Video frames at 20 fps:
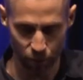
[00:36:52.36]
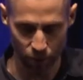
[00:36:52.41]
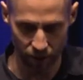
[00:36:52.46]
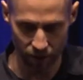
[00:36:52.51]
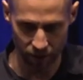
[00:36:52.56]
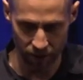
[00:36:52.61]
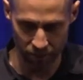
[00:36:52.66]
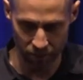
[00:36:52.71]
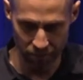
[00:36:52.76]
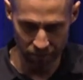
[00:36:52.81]

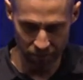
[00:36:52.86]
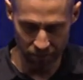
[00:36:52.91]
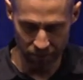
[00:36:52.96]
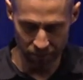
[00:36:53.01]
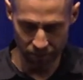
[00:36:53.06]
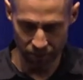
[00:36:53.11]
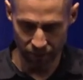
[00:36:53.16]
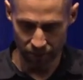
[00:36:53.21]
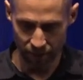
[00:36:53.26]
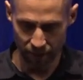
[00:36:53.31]
word,
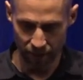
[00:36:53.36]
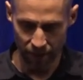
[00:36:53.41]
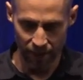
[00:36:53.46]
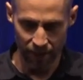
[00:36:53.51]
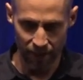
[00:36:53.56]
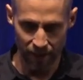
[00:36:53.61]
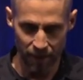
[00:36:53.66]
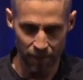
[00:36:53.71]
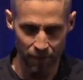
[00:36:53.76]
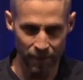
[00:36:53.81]

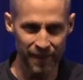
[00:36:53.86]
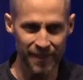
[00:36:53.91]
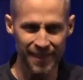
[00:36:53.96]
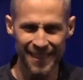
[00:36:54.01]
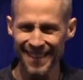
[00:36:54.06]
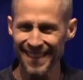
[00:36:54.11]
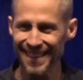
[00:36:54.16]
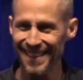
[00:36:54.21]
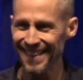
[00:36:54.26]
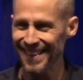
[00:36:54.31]
but
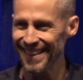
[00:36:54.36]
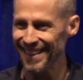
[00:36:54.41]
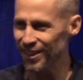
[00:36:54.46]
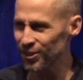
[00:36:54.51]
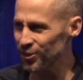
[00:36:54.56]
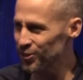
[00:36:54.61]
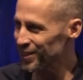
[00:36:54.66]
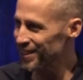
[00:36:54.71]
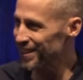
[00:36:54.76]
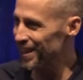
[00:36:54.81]
He, he
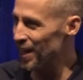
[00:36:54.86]
doesn't